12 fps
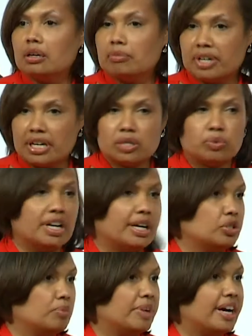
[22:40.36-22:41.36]
because we
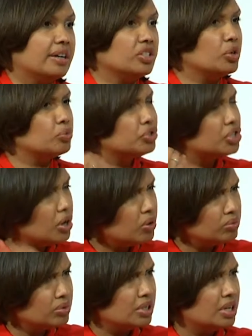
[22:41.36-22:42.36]
got your back. So
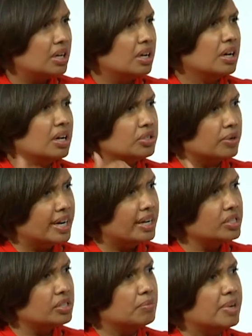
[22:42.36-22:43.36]
don't
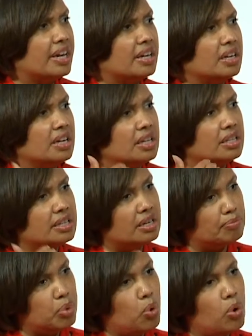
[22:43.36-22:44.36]
underestimate the
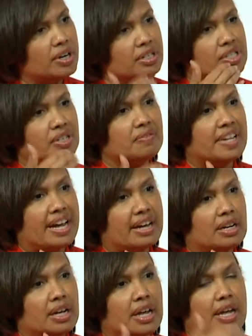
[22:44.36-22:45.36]
importance of
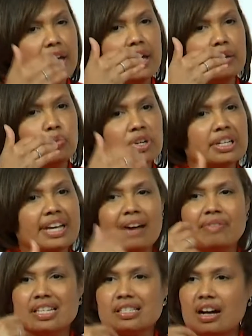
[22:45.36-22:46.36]
that and really
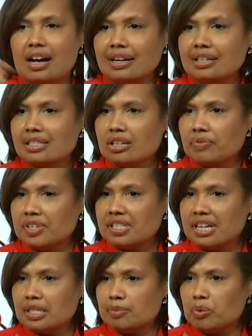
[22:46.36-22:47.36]
having this honest
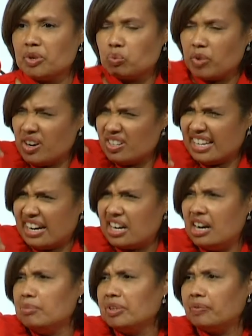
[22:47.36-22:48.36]
self-assessment with where is that
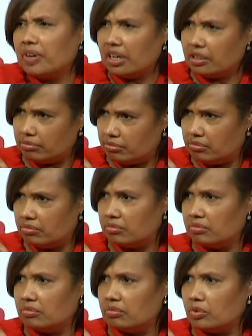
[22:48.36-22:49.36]
coming from?
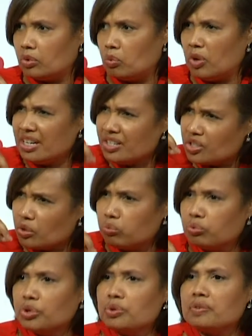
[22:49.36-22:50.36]
What is the
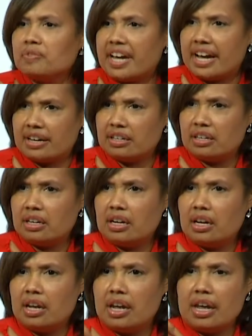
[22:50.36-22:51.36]
root of that
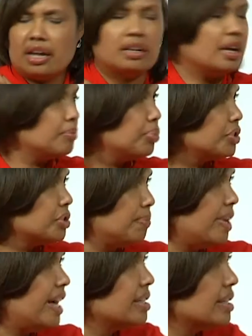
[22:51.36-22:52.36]
and pushing
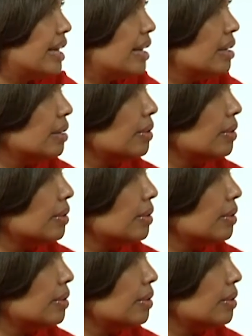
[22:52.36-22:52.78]
past that?